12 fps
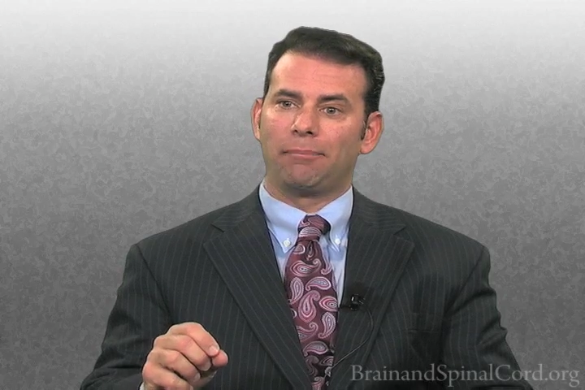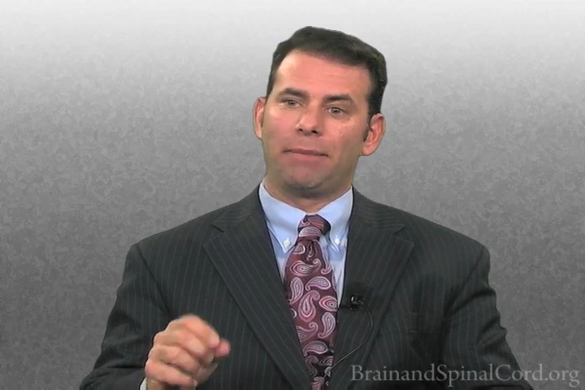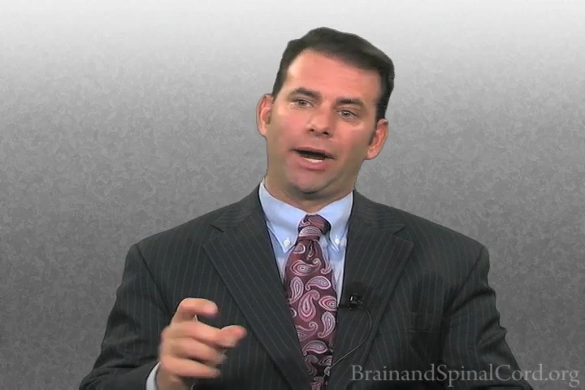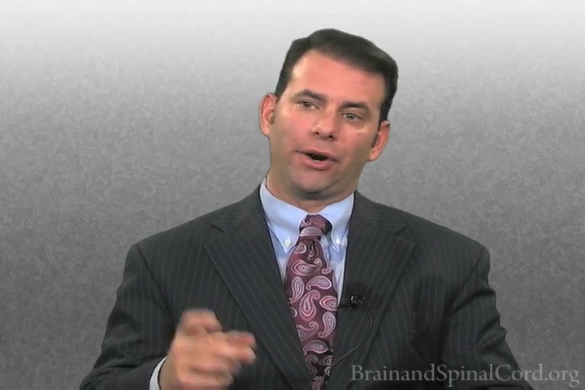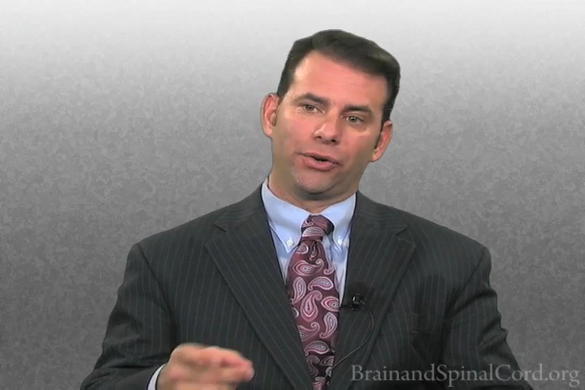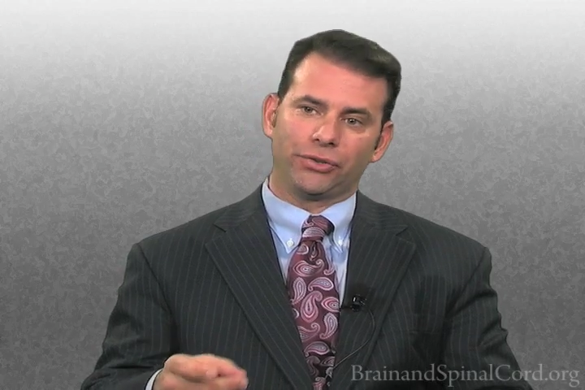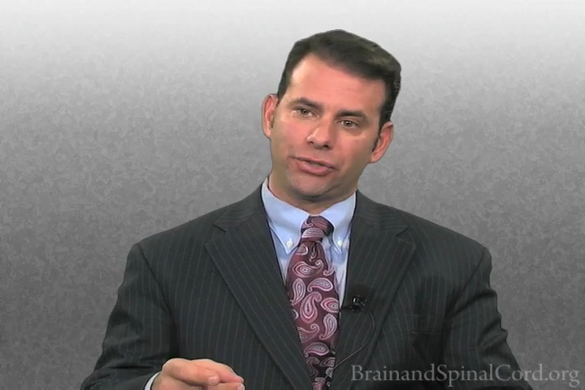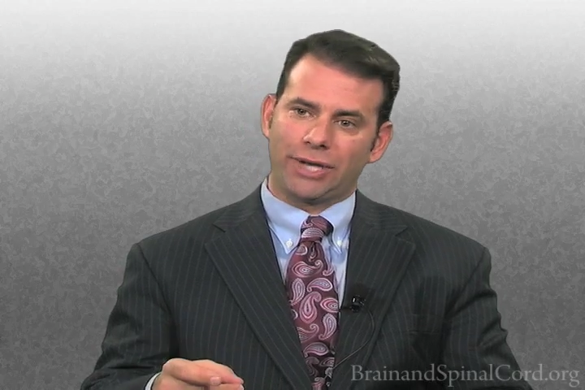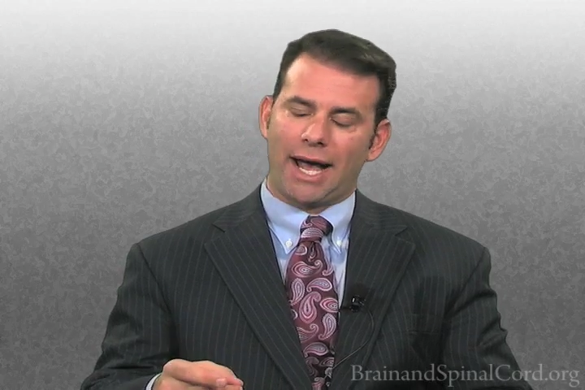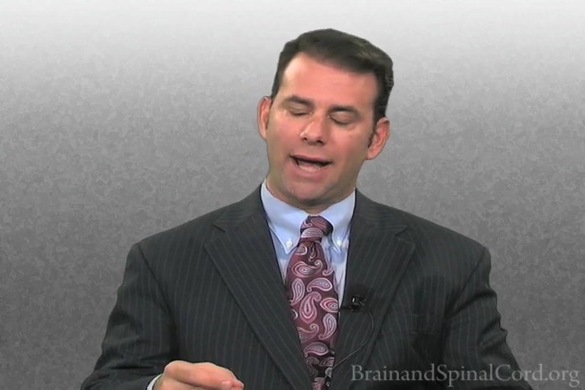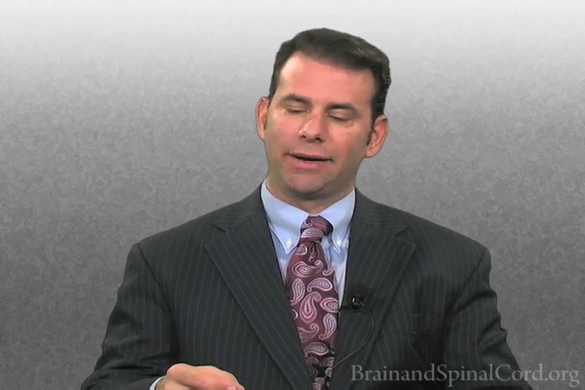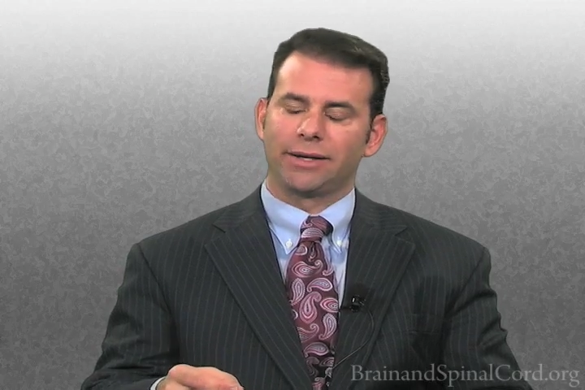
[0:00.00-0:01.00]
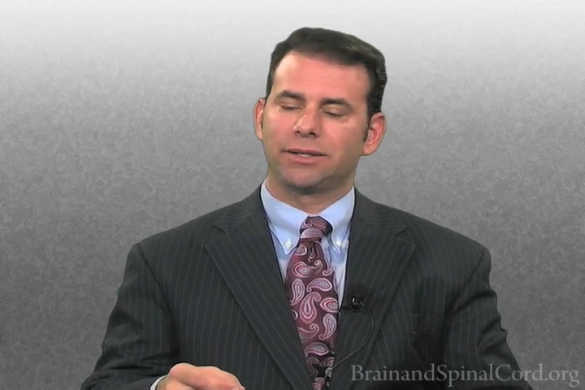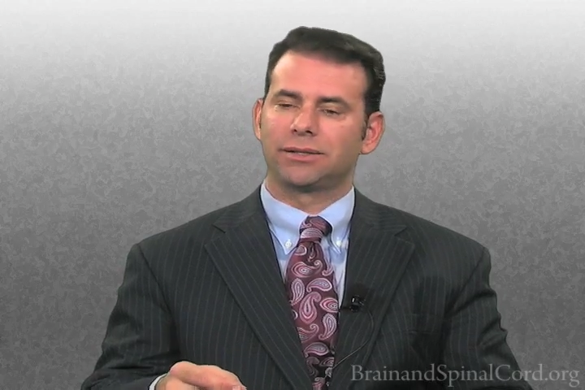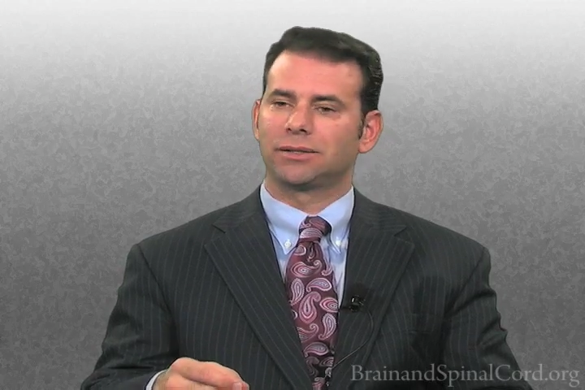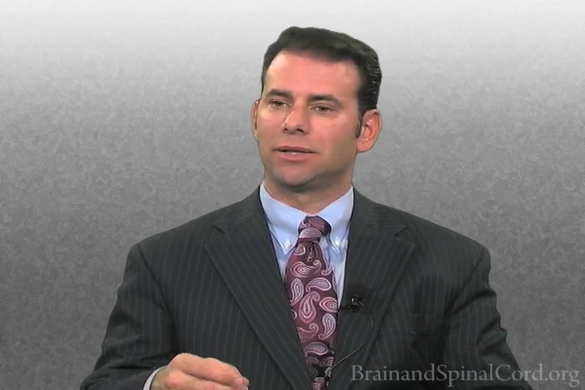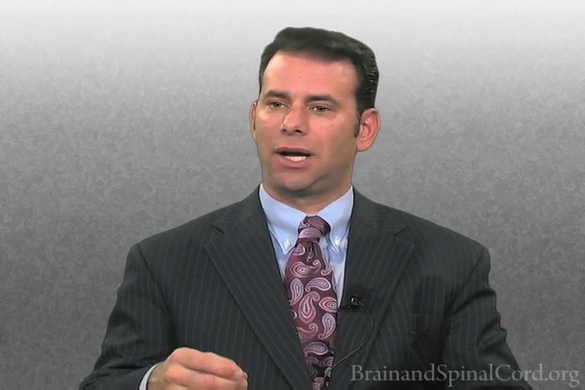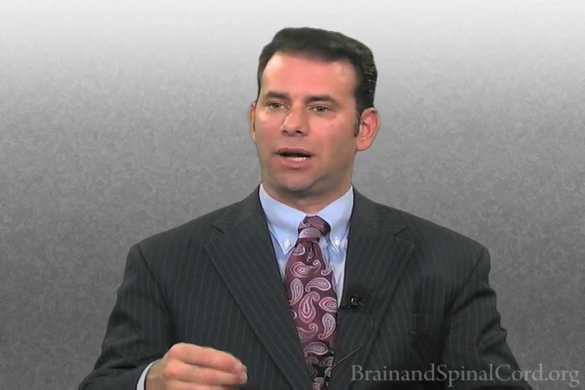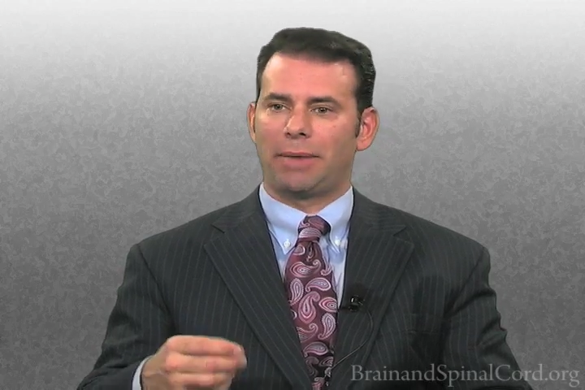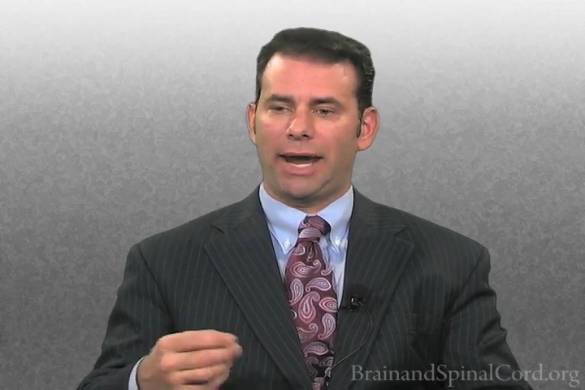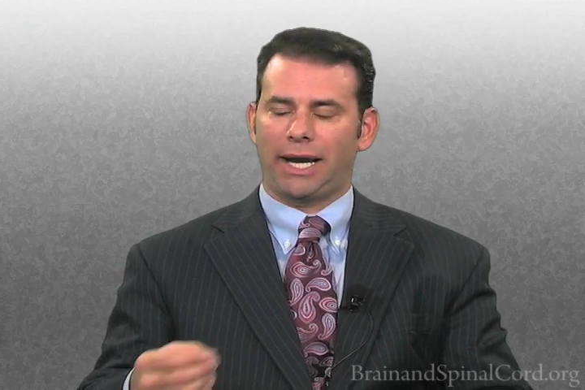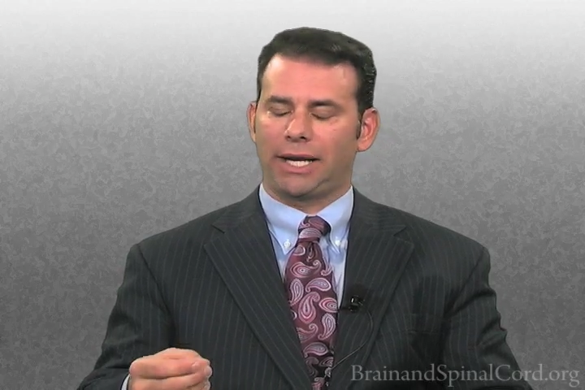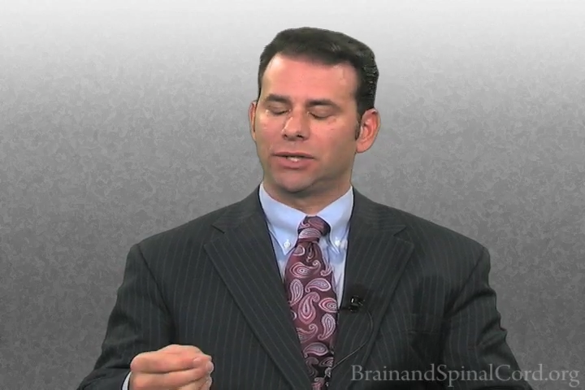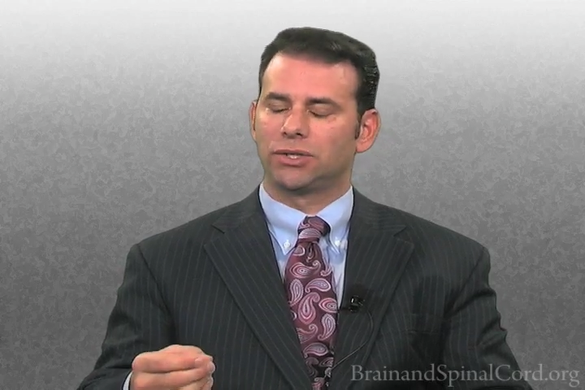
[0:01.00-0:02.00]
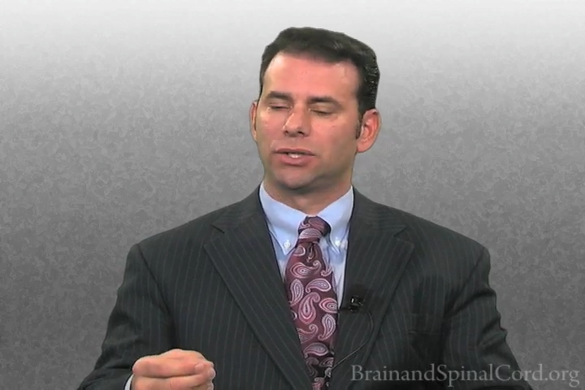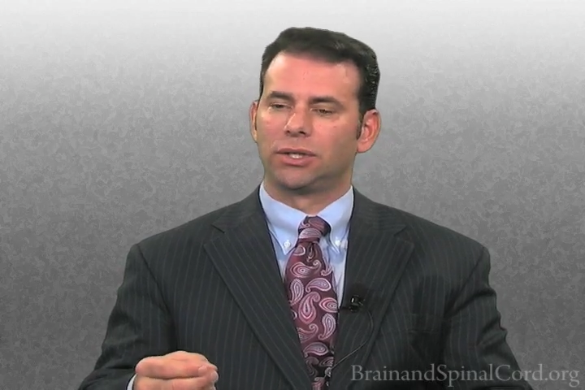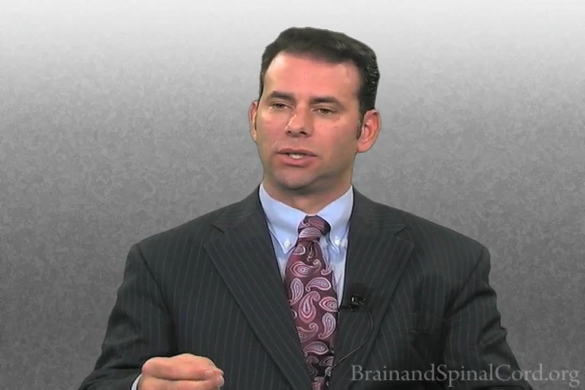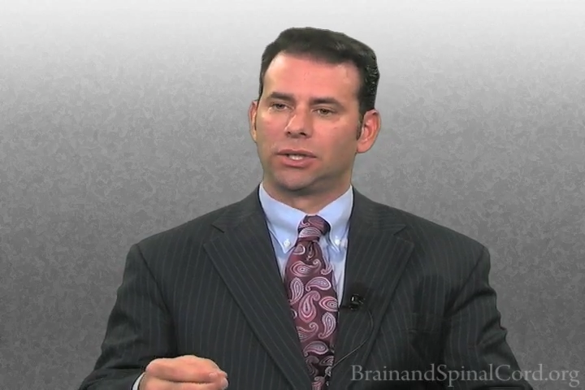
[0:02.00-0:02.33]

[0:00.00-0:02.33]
marital status, age,